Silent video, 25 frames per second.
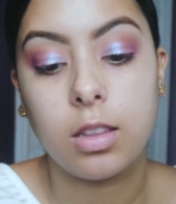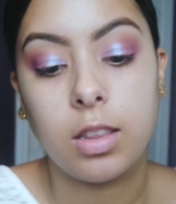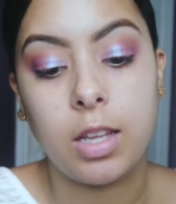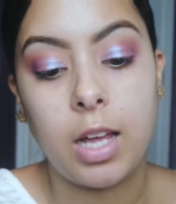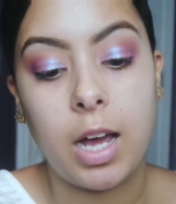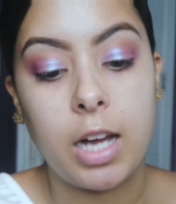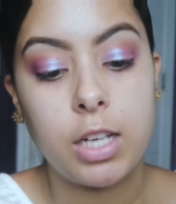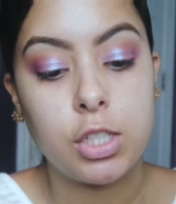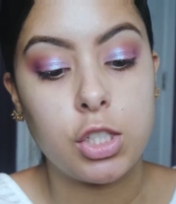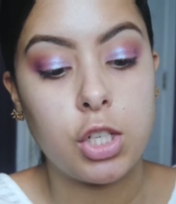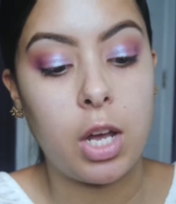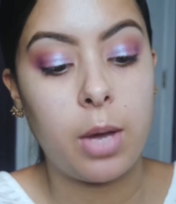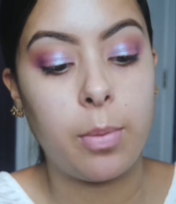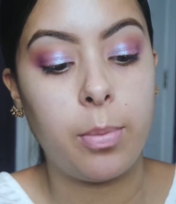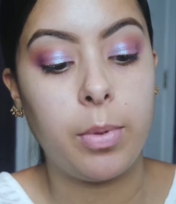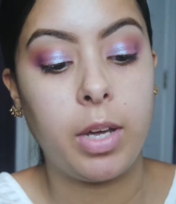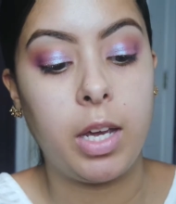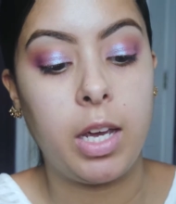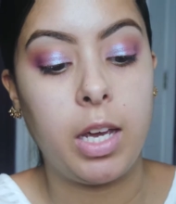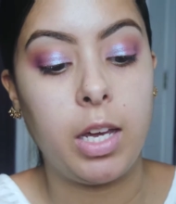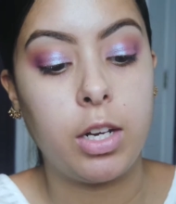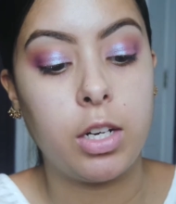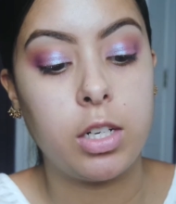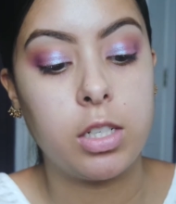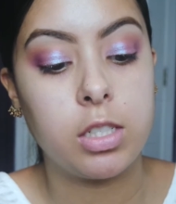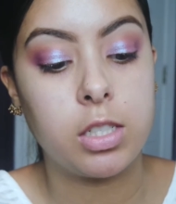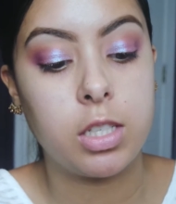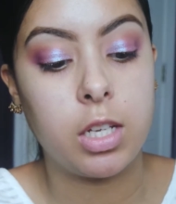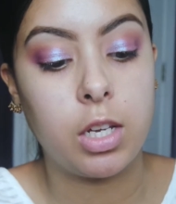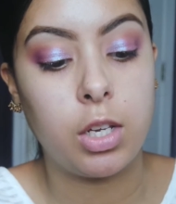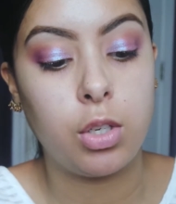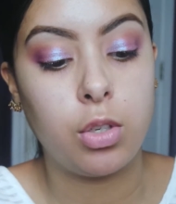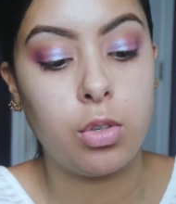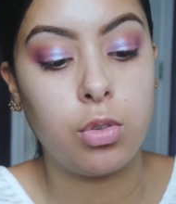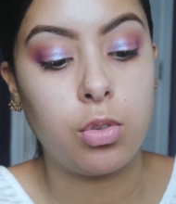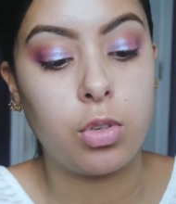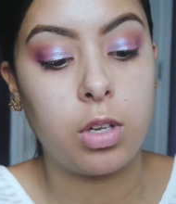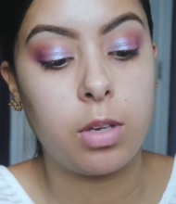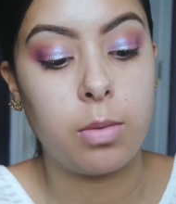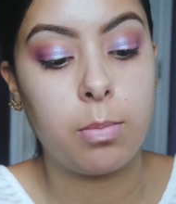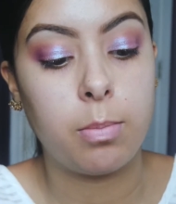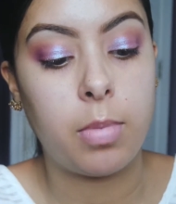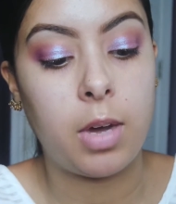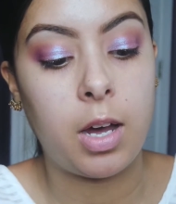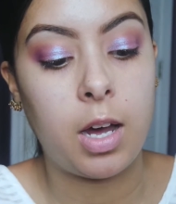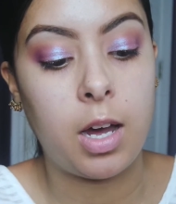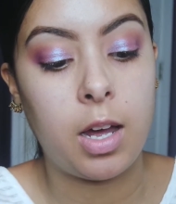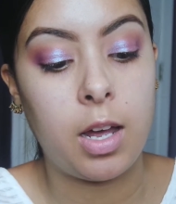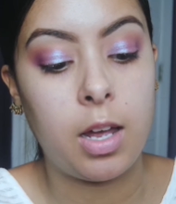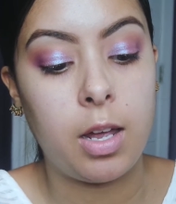lash applicators that you can
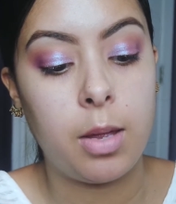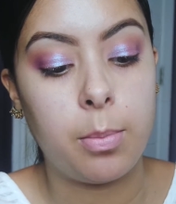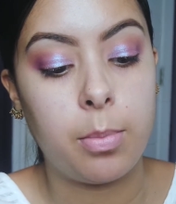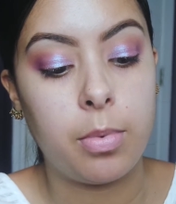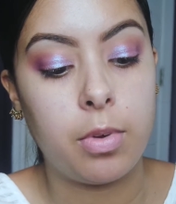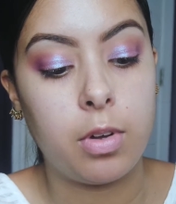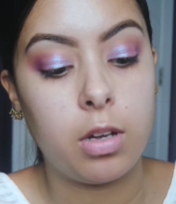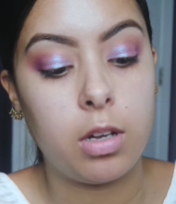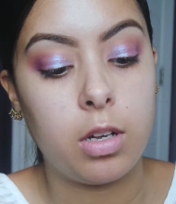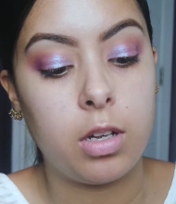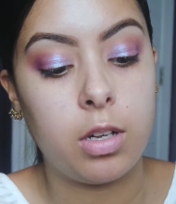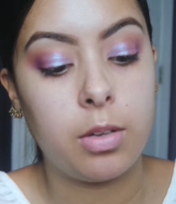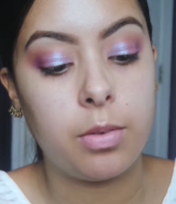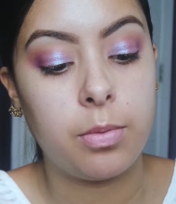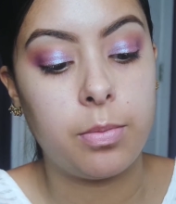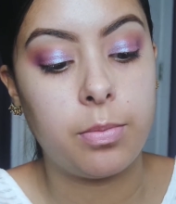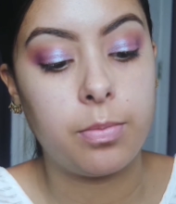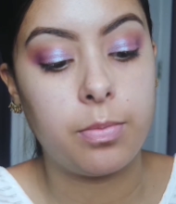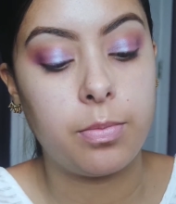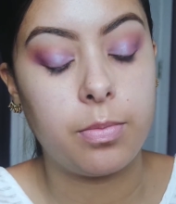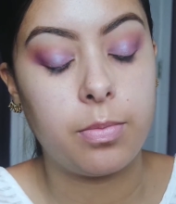buy, but